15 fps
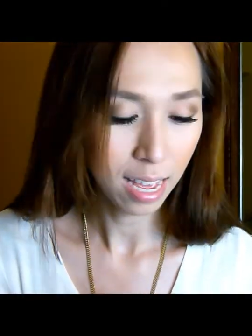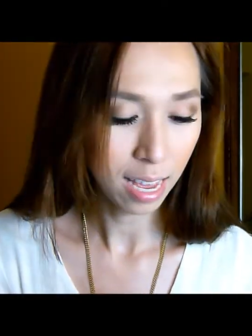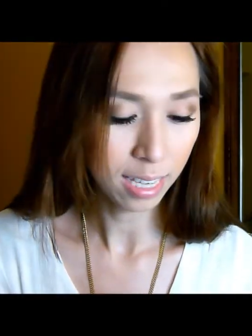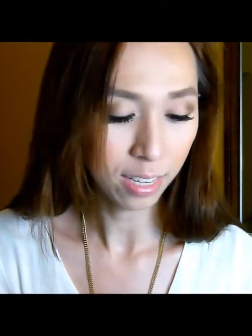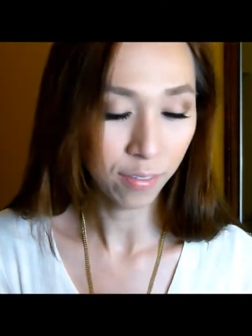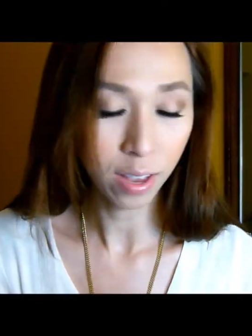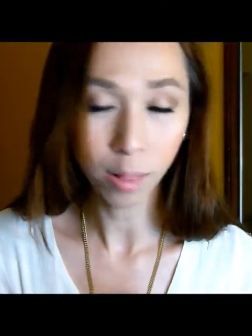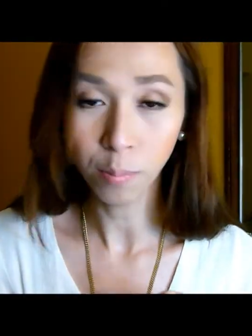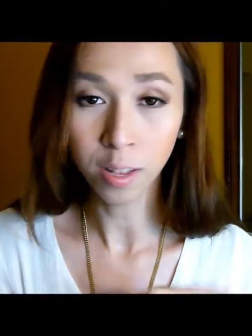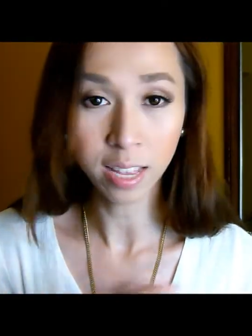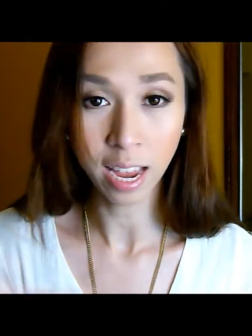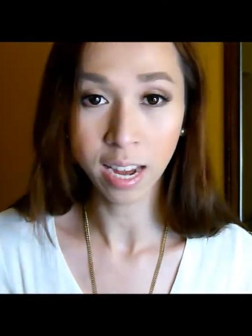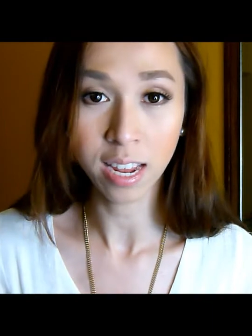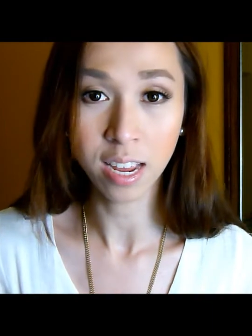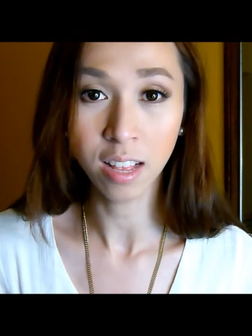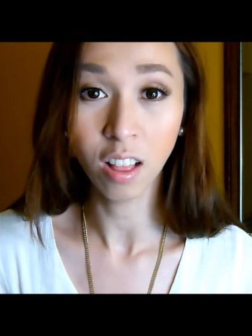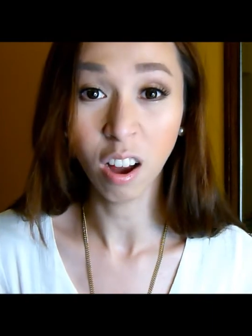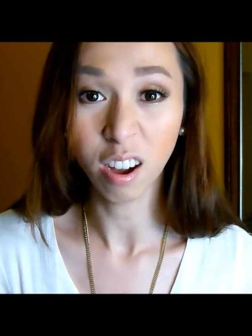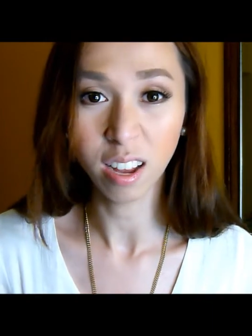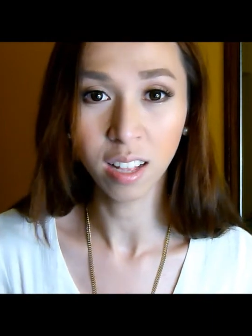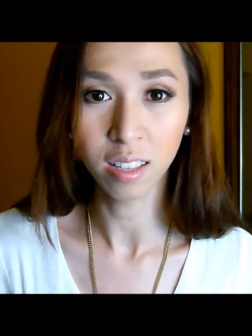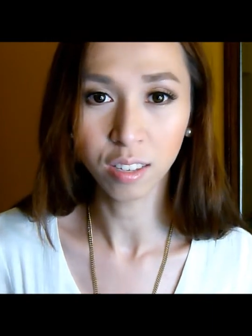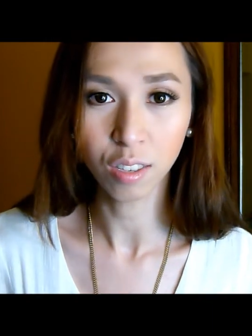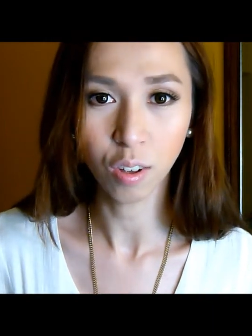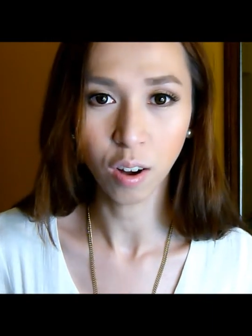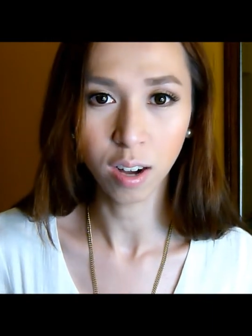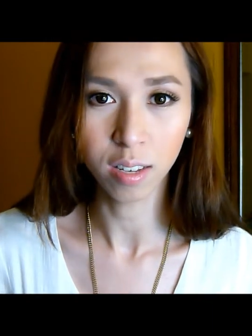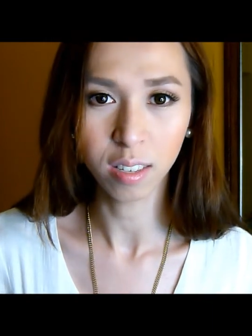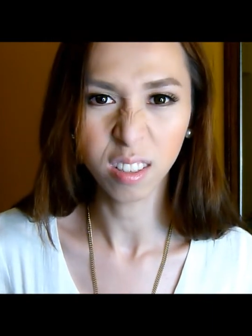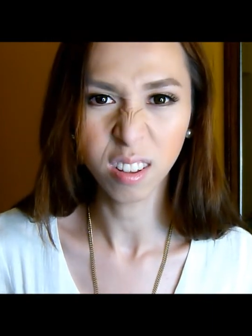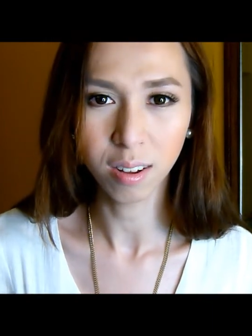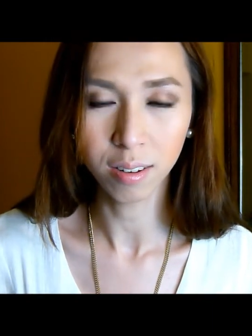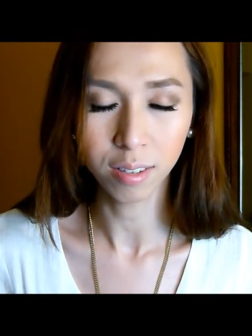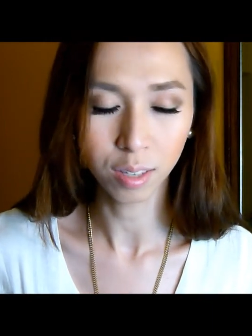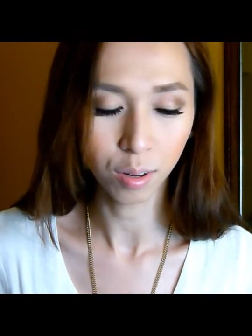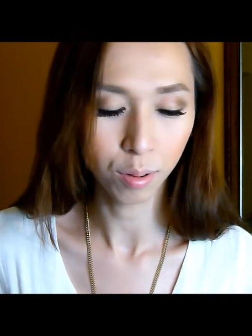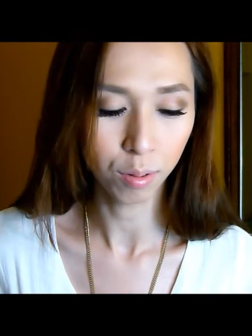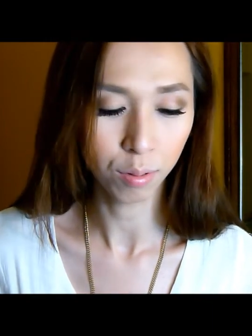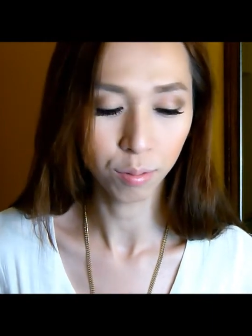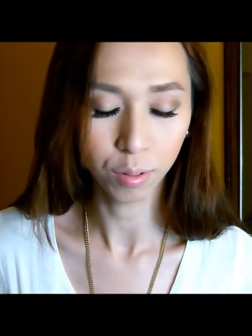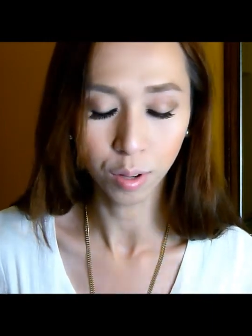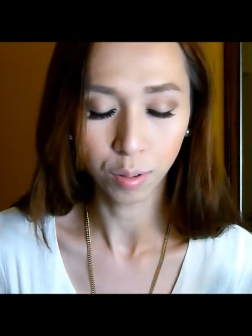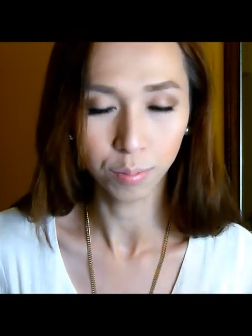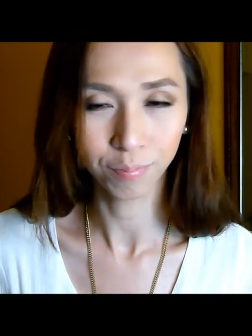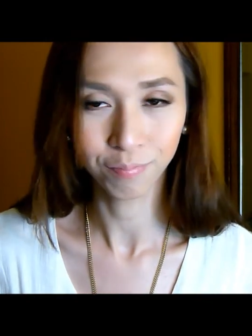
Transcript: It's available in any L'Oreal stores, no? So, go.